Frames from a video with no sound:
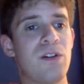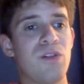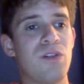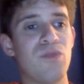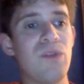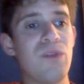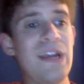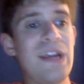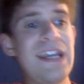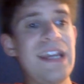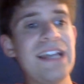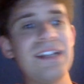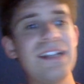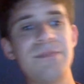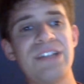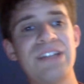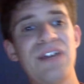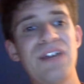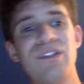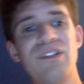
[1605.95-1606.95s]
Rey ended up
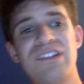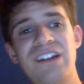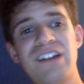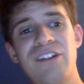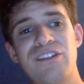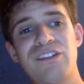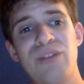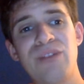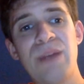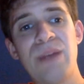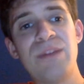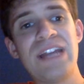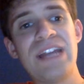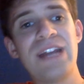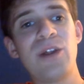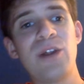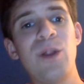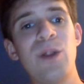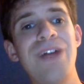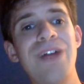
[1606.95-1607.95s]
telling Sarah Schreiber that
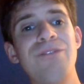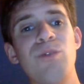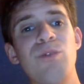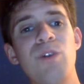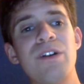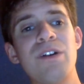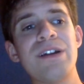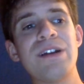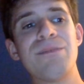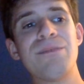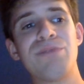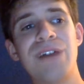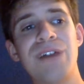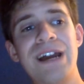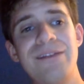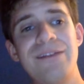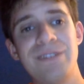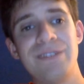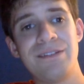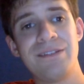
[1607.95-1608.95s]
he'll have a word in
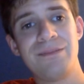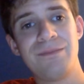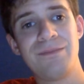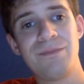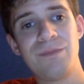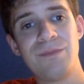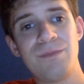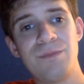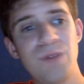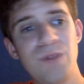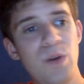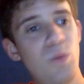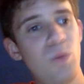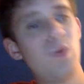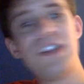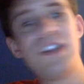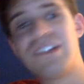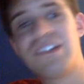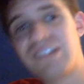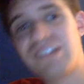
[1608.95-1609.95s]
private with
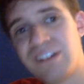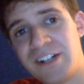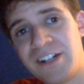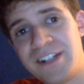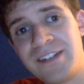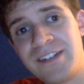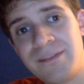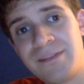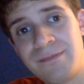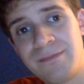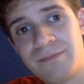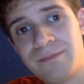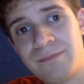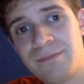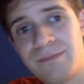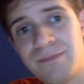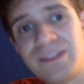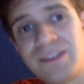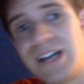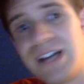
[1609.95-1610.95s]
his son,
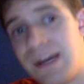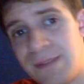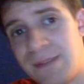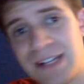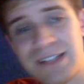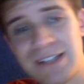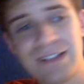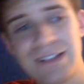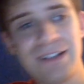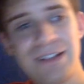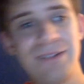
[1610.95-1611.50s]
Dominik.